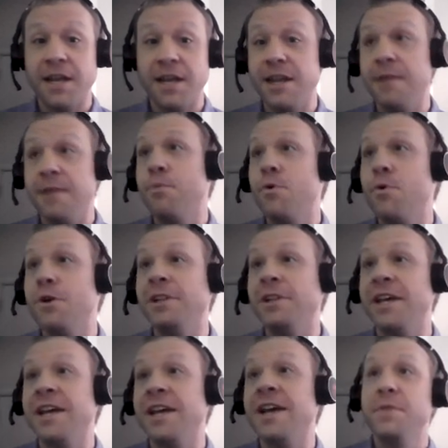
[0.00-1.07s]
And
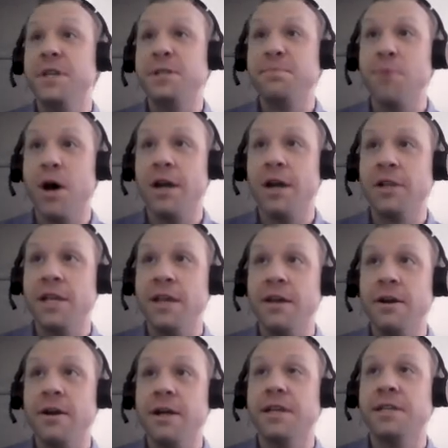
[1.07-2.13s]
importantly, this modeling
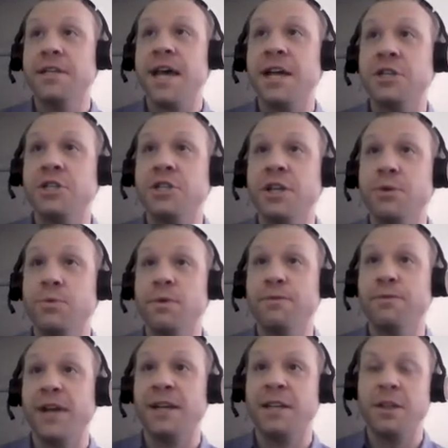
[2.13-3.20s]
here is actually
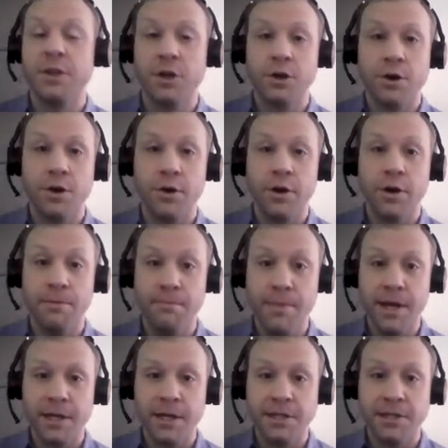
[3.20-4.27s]
reflecting the current
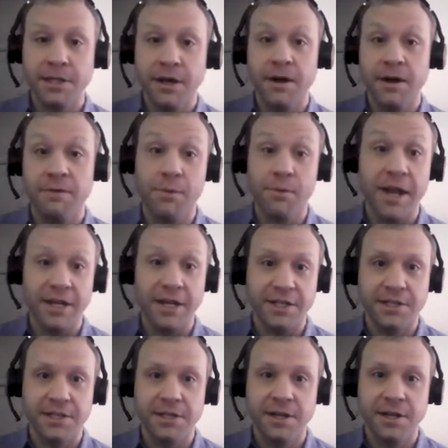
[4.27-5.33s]
mix of
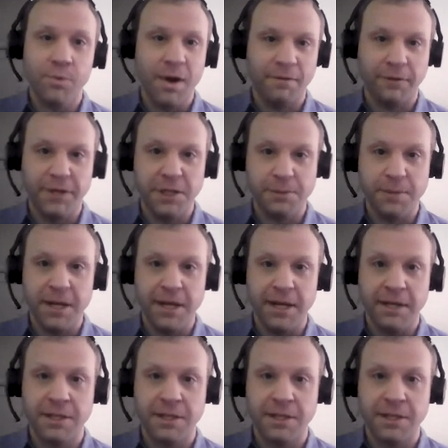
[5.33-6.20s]
rates, roughly speaking.